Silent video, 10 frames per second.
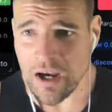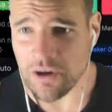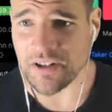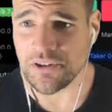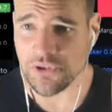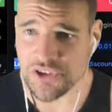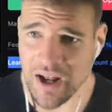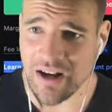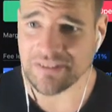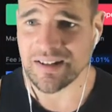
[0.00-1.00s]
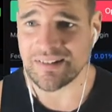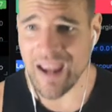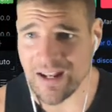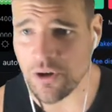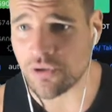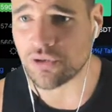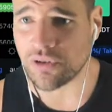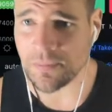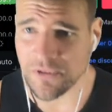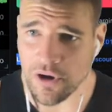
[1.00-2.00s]
All right, huge shout out to Dano
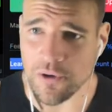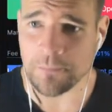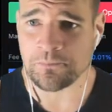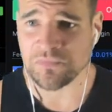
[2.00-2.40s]
Crypto.